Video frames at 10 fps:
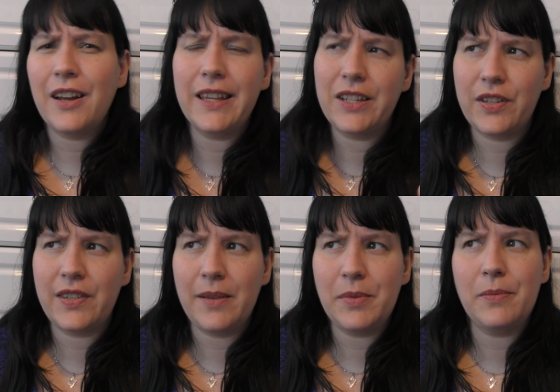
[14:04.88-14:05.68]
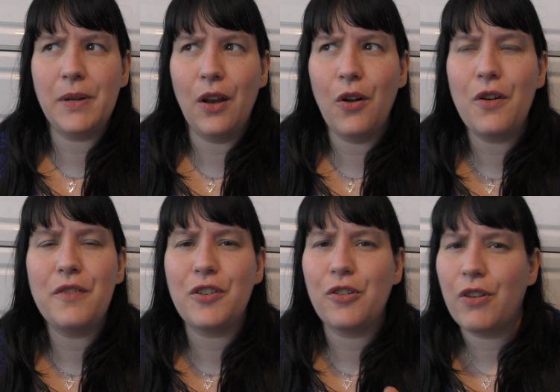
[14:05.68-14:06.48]
Like there just seems to be a lot
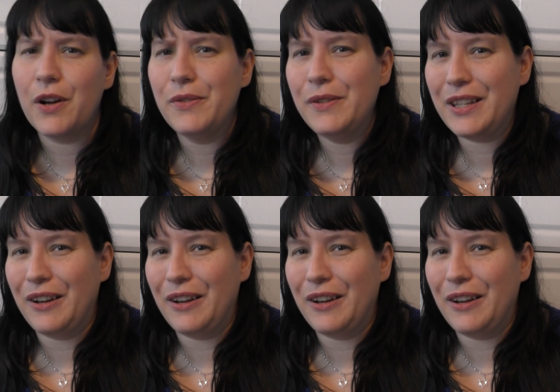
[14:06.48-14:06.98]
of crows